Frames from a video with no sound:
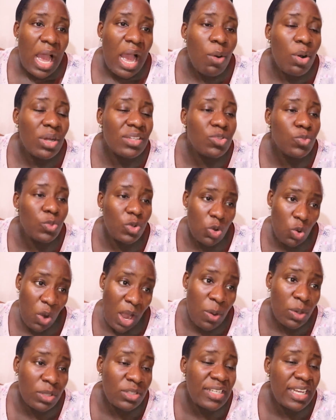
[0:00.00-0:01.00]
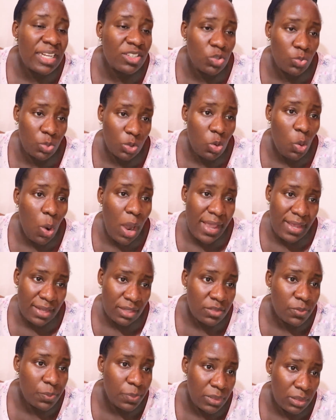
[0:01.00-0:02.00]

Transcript: I want here to be quiet,